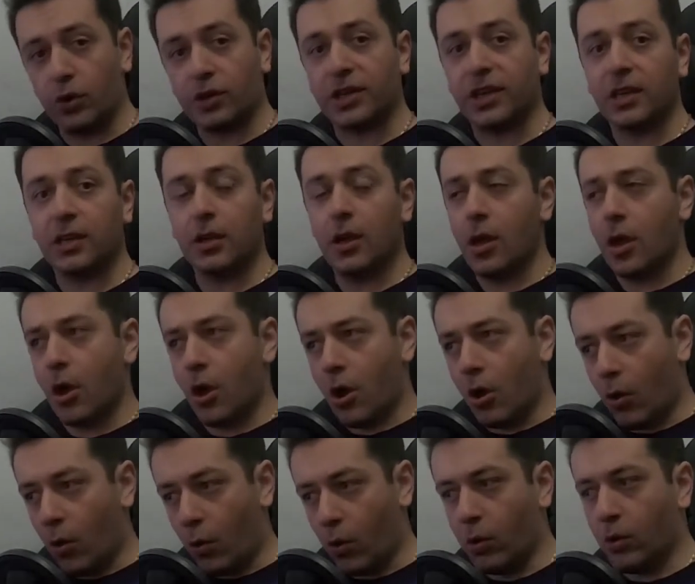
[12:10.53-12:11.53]
working
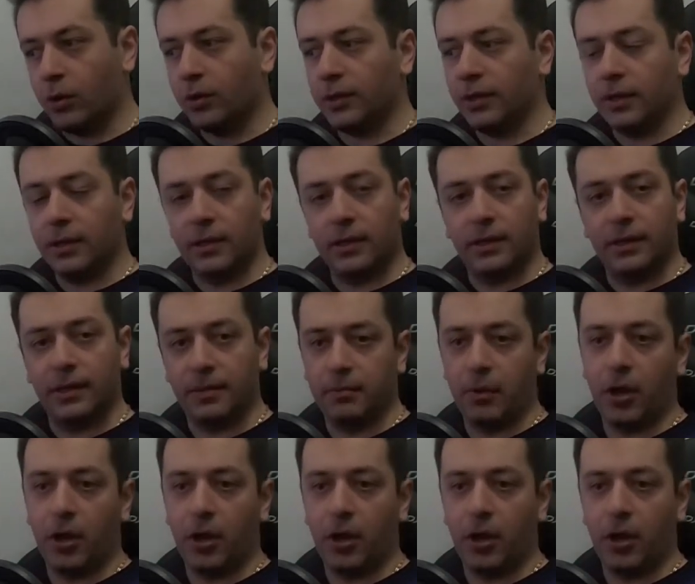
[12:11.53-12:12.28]
on the